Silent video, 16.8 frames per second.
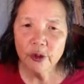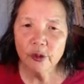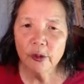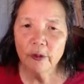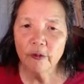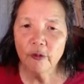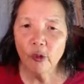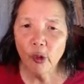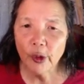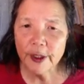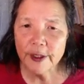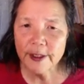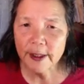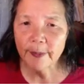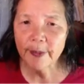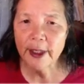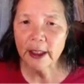to avoid
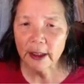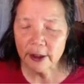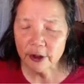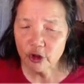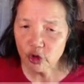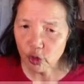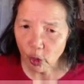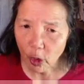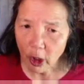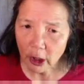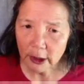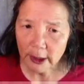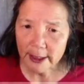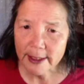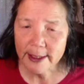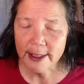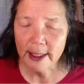something strong
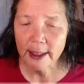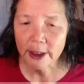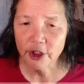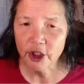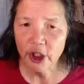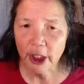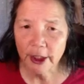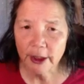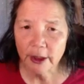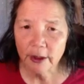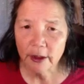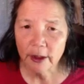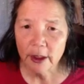sunshine.